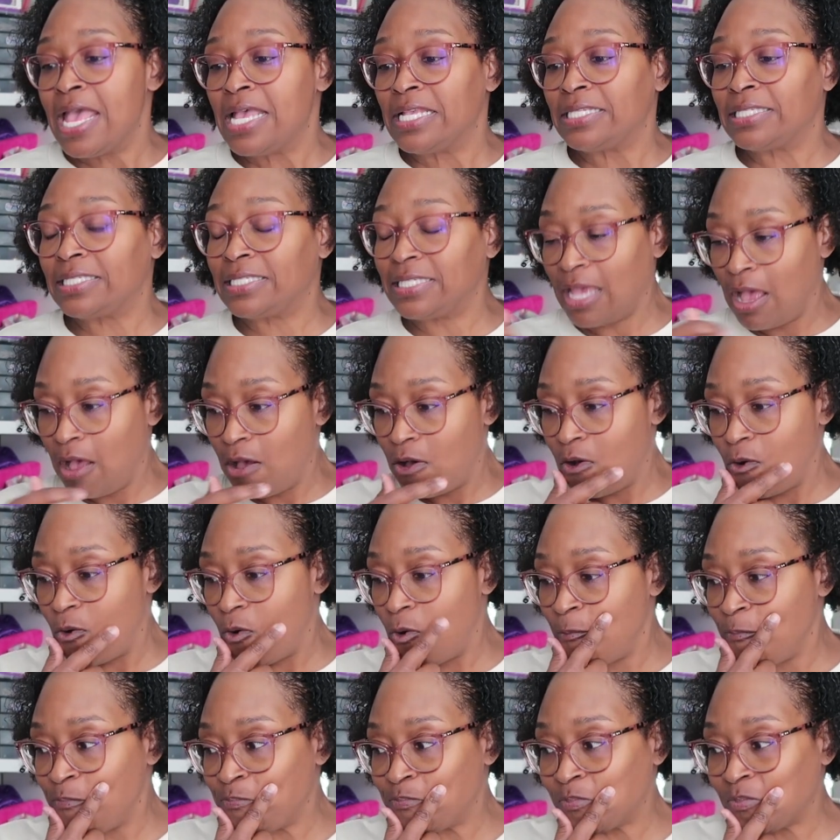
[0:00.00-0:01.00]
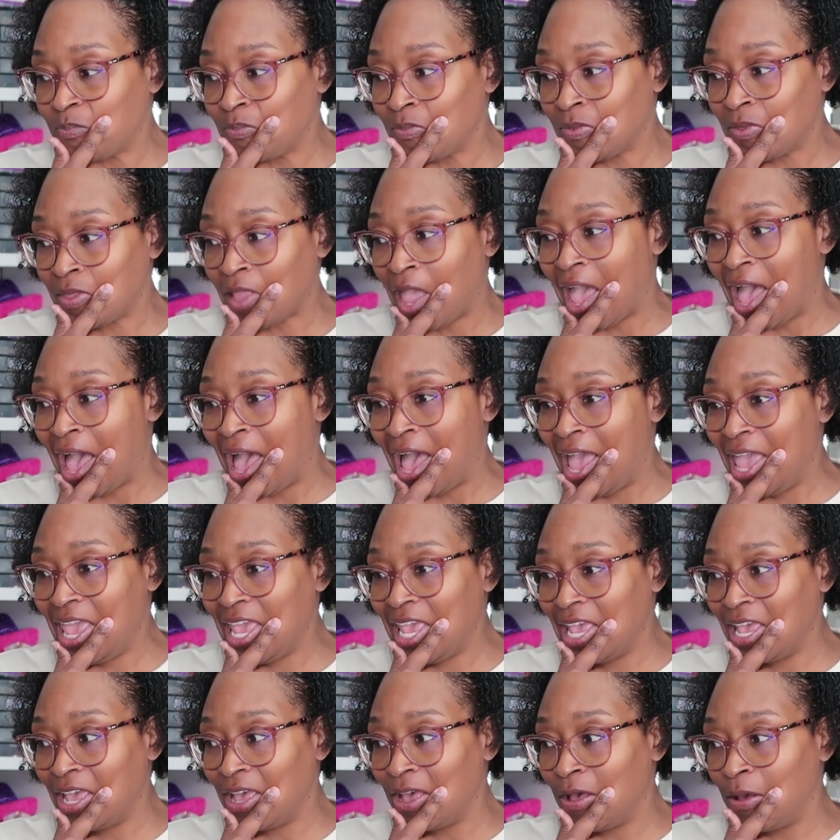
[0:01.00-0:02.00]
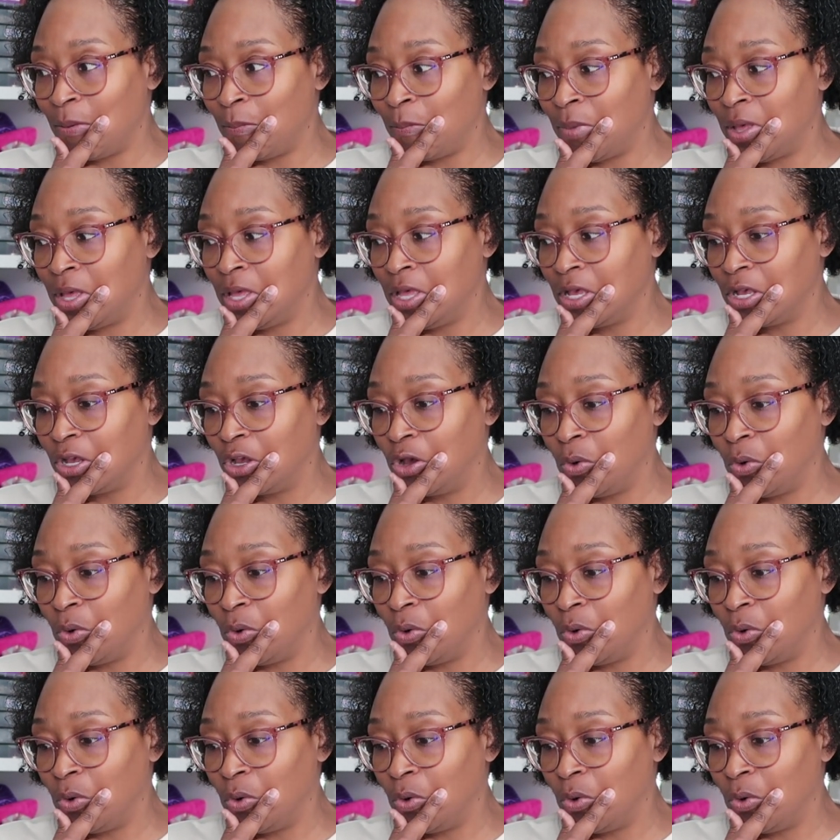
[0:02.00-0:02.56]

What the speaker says: So I am